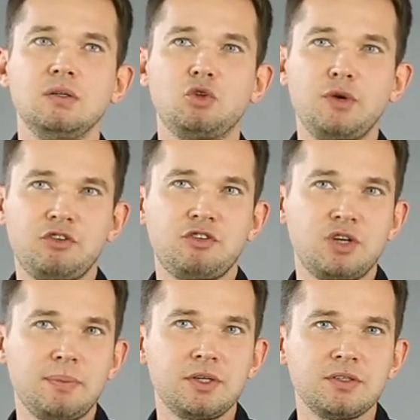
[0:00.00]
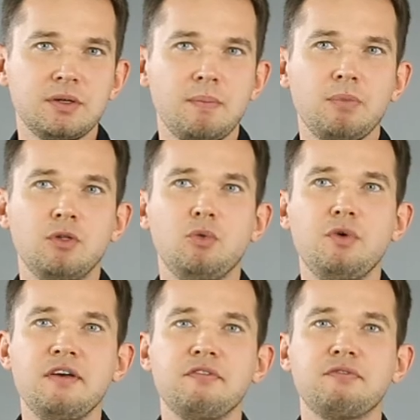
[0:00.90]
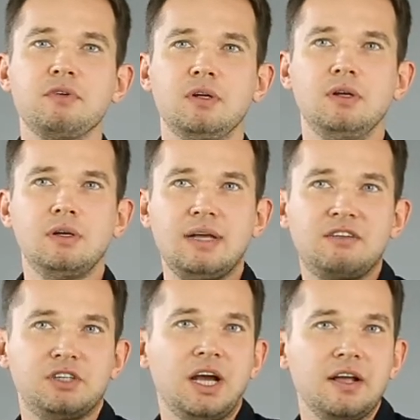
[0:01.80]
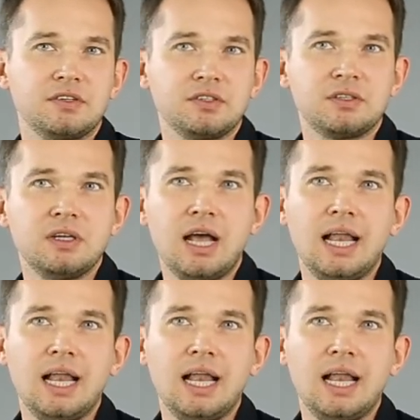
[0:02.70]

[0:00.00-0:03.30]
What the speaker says: Twitch streamers with advertisers,